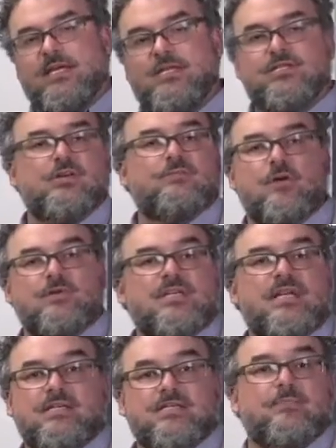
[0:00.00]
Each of those
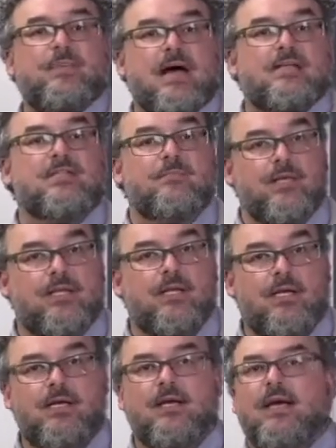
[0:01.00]
is a
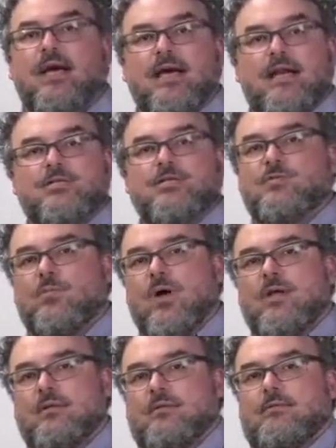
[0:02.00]
possibility, and I just
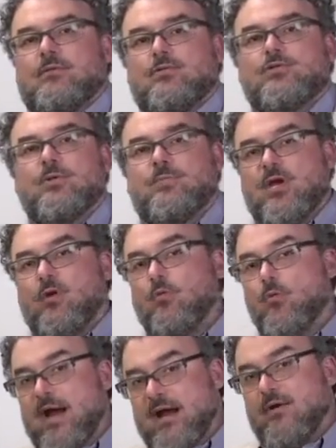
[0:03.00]
want you to be
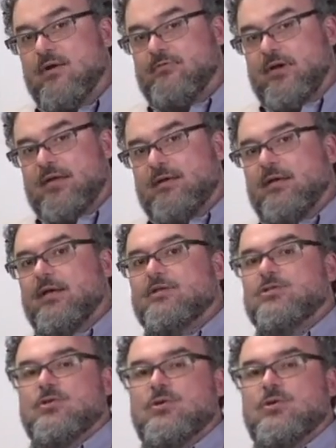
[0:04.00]
aware of it so